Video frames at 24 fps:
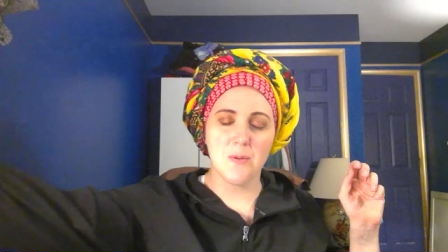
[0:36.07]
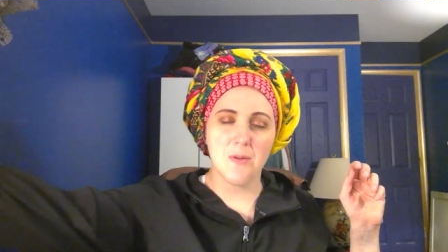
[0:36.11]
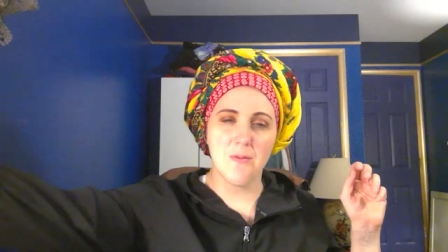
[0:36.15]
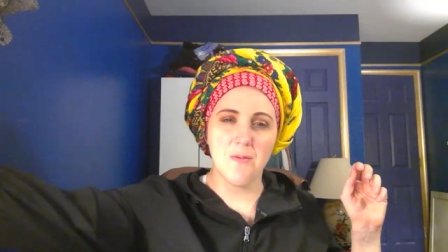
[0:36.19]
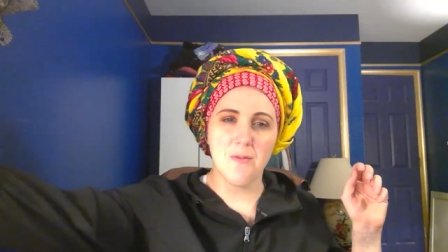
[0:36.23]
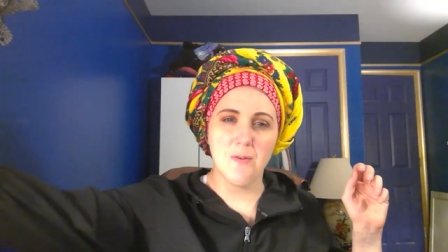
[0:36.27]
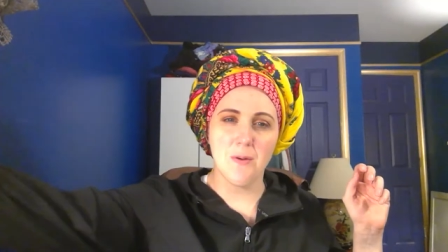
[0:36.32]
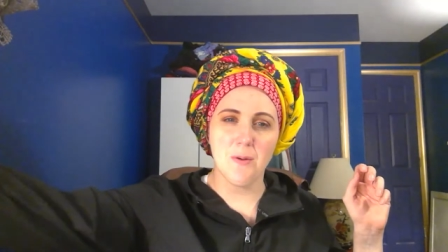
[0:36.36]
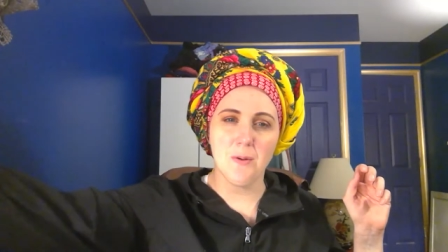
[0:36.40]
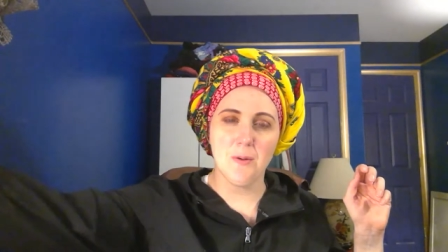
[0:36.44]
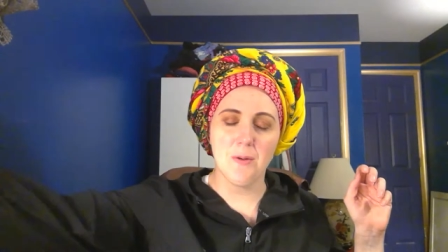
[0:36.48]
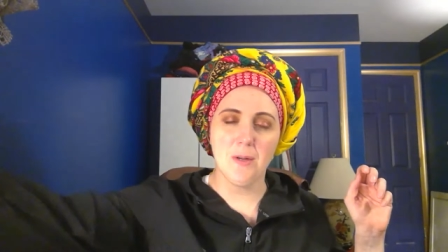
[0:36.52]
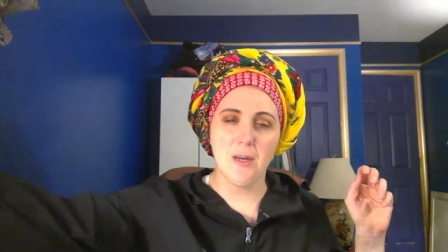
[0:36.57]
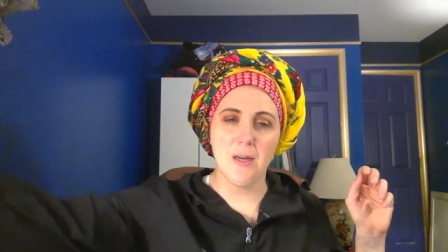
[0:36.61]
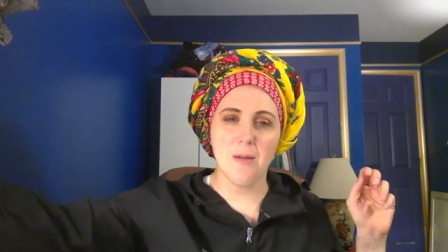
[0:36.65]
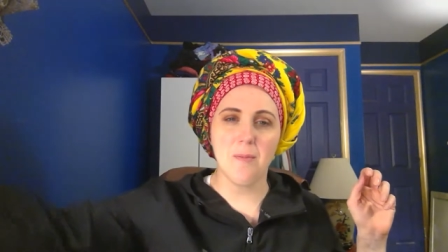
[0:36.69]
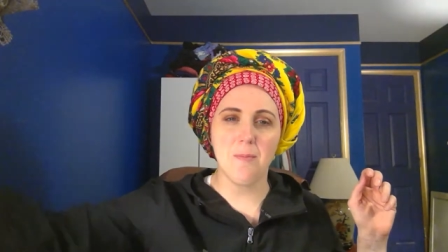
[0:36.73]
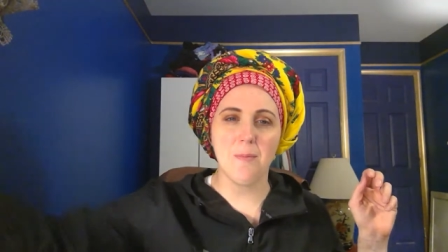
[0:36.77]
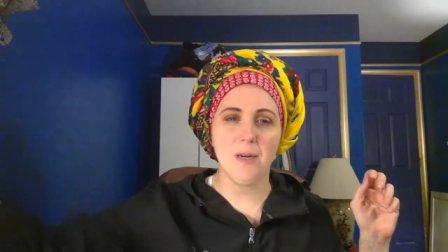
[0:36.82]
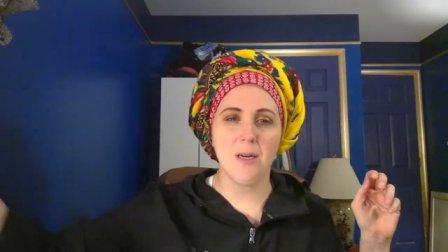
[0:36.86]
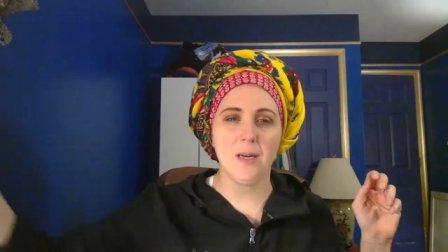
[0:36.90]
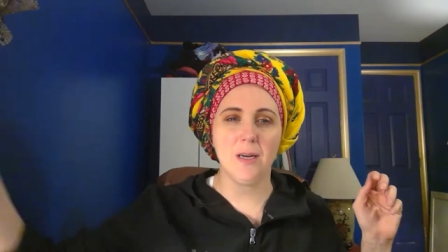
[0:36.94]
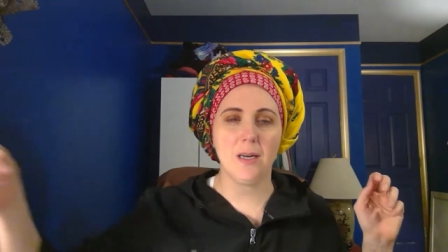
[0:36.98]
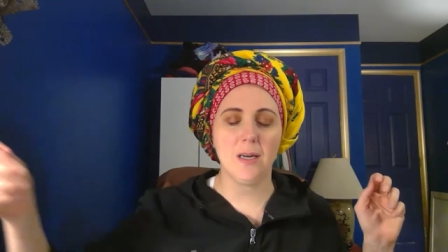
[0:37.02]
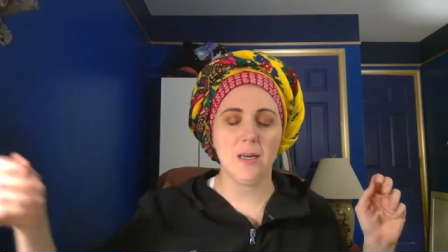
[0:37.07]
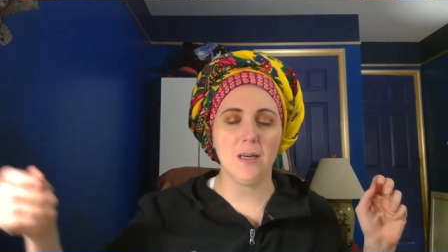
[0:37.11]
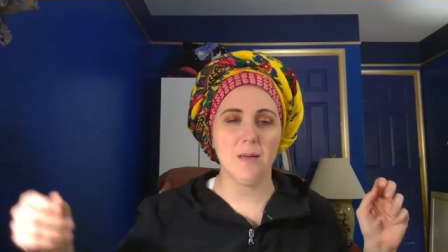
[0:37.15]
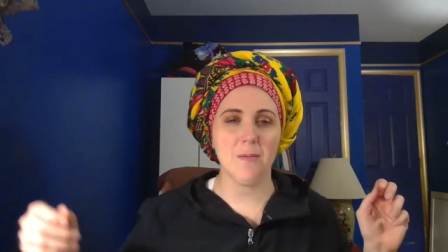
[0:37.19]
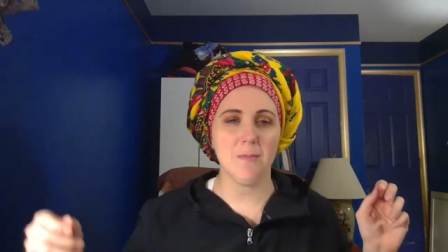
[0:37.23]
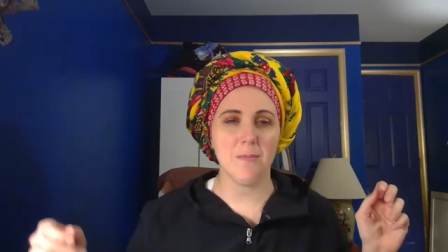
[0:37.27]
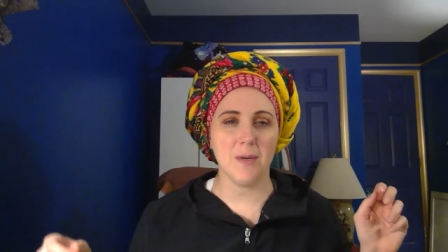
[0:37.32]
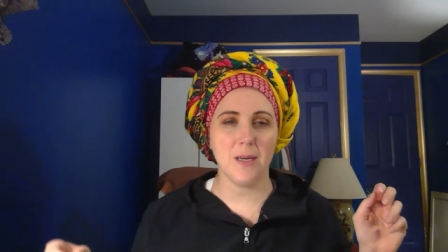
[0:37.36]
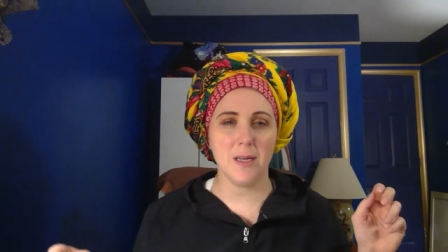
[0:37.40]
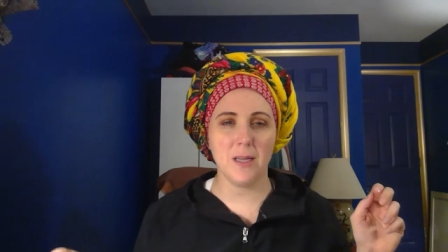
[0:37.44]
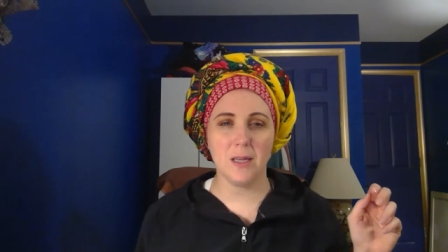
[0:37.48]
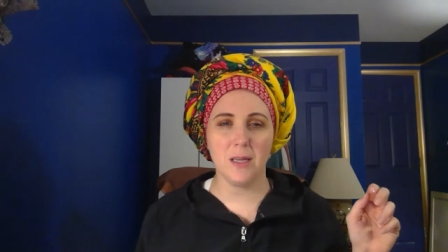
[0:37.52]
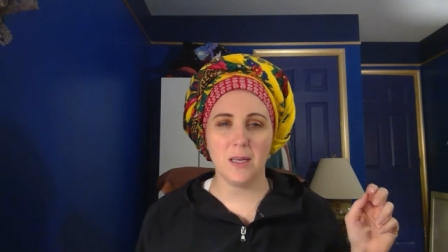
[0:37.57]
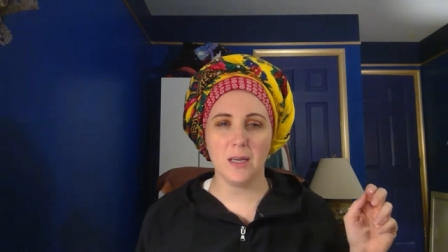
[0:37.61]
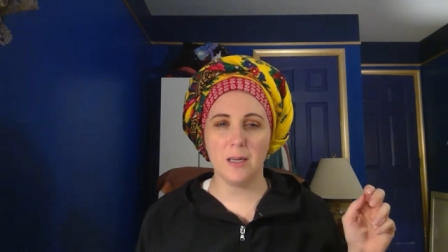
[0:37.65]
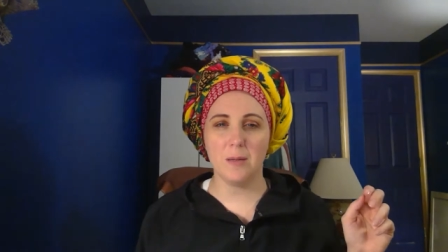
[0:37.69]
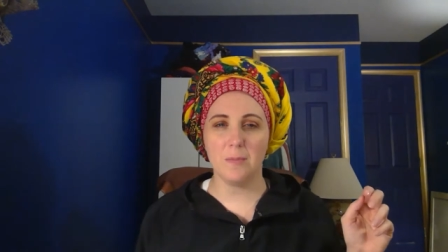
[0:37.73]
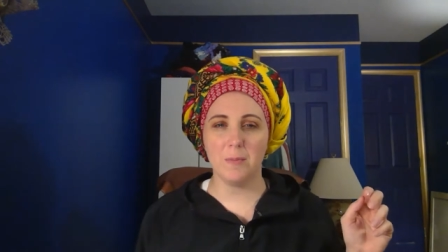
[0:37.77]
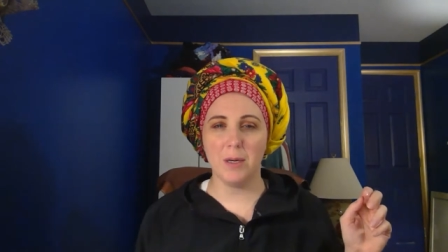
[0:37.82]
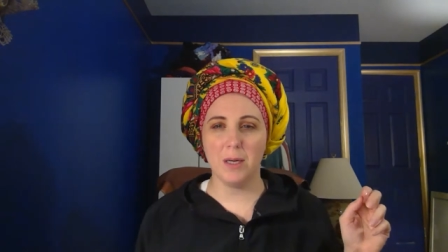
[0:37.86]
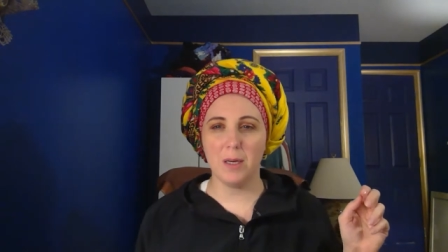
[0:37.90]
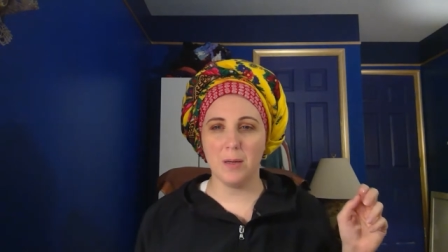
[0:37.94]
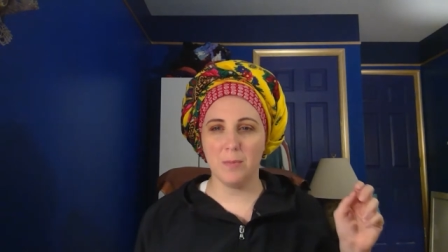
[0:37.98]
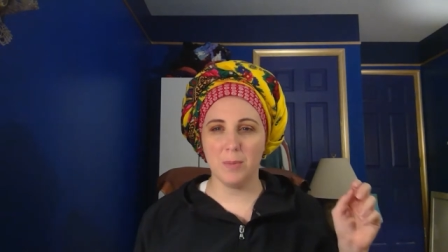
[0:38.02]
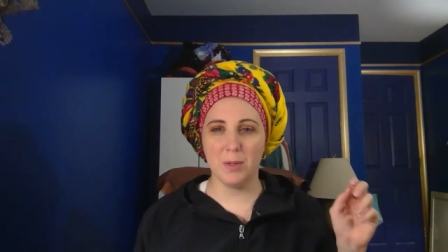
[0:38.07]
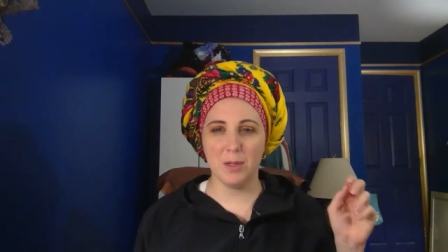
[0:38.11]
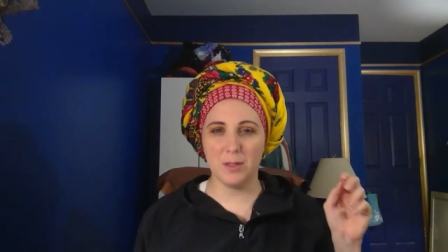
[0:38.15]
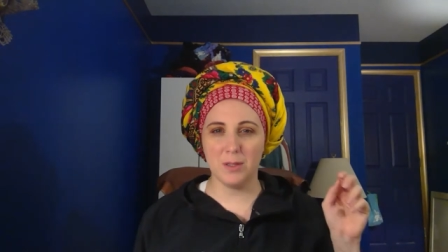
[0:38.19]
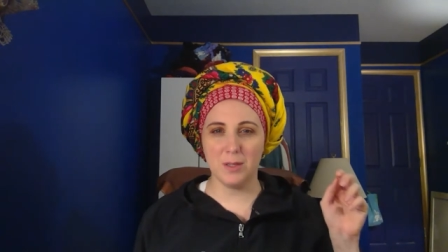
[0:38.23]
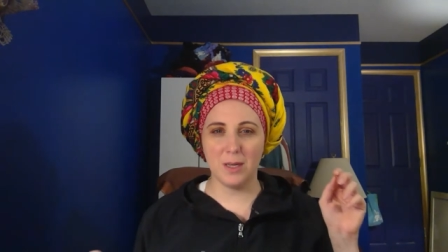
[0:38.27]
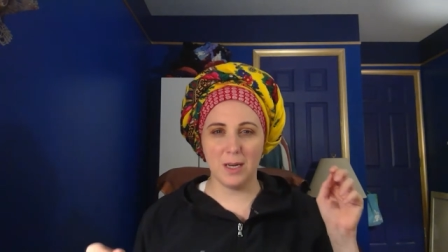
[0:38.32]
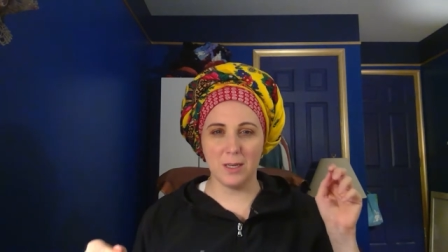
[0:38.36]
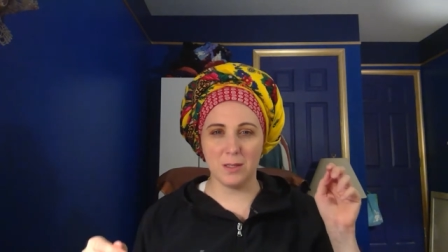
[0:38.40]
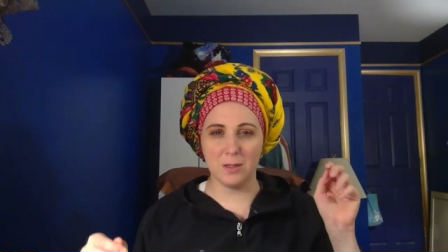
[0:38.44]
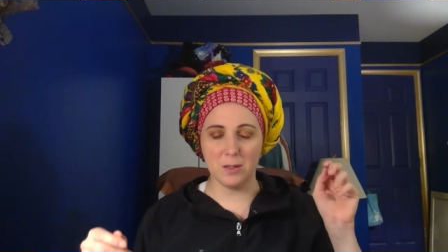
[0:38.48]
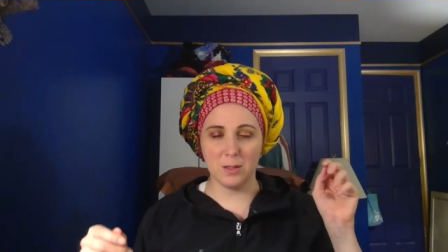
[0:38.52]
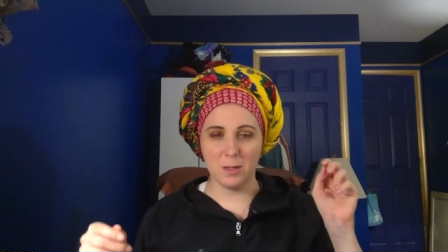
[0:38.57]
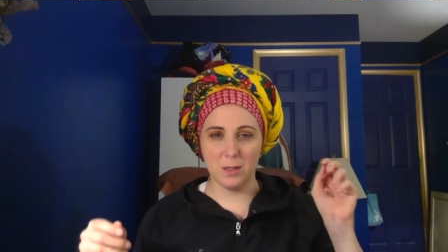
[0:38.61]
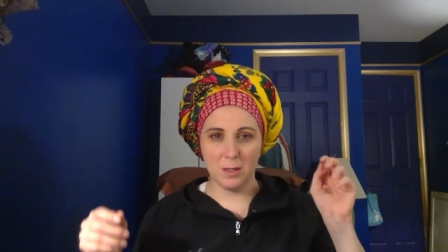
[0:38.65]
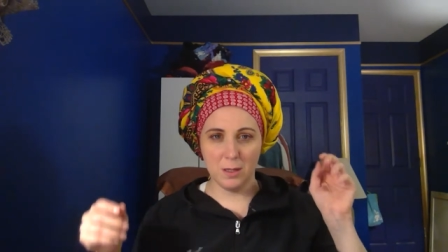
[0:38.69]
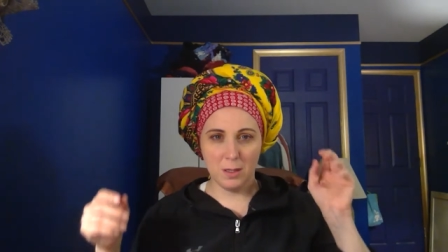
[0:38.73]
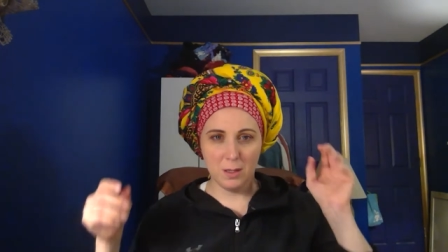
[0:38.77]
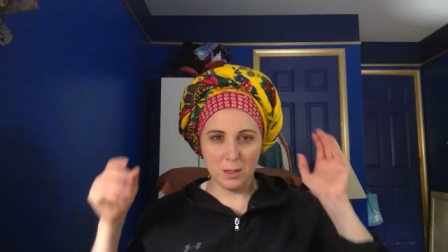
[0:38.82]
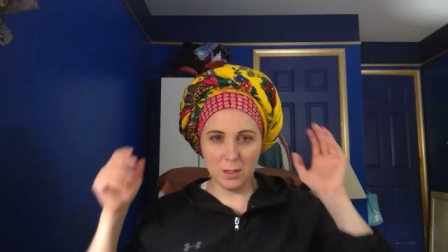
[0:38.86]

with food and my, my light being possessed.